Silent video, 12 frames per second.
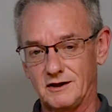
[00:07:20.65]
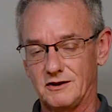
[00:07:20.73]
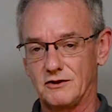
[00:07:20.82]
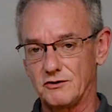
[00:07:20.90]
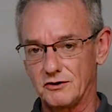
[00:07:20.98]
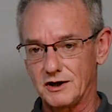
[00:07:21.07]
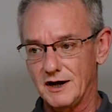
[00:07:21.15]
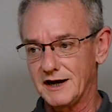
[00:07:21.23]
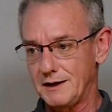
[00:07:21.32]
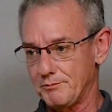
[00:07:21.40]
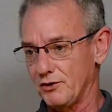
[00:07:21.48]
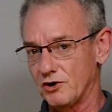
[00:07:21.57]
They're not
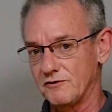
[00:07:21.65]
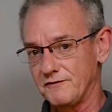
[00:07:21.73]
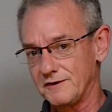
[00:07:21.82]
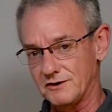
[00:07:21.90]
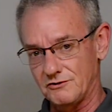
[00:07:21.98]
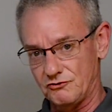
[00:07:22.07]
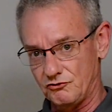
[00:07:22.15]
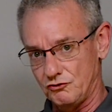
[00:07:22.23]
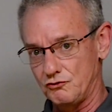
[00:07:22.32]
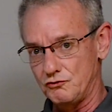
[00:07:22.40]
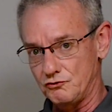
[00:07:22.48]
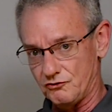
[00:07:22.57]
a perfect
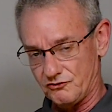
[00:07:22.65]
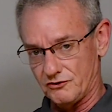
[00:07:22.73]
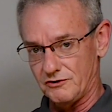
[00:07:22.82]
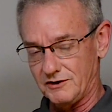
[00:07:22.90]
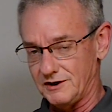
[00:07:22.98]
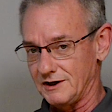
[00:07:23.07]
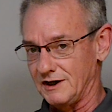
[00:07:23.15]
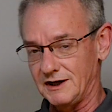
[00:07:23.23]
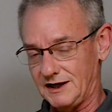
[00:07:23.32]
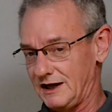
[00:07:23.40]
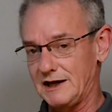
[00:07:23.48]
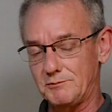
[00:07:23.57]
tuned circuit, and it
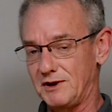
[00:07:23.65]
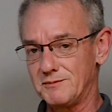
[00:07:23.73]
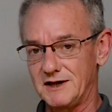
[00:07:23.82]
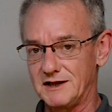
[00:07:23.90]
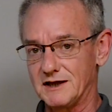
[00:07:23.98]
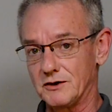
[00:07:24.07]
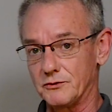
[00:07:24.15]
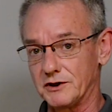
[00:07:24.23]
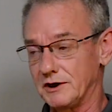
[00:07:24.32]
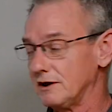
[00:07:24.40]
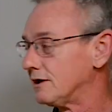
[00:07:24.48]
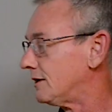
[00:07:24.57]
can't be made that
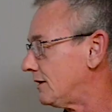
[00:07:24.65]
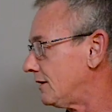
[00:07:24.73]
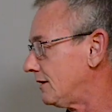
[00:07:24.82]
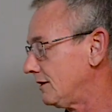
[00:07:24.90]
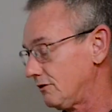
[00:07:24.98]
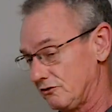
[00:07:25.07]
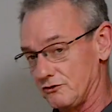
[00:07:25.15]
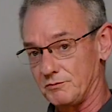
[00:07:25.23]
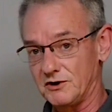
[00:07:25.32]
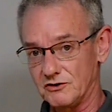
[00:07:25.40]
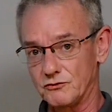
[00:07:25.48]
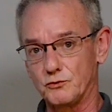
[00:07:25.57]
way just
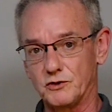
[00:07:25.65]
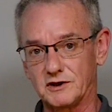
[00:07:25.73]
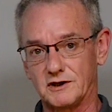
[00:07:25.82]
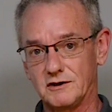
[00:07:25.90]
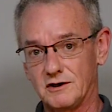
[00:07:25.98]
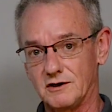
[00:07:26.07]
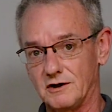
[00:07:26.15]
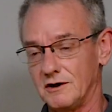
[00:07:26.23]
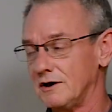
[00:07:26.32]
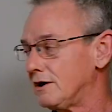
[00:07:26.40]
because of what they are.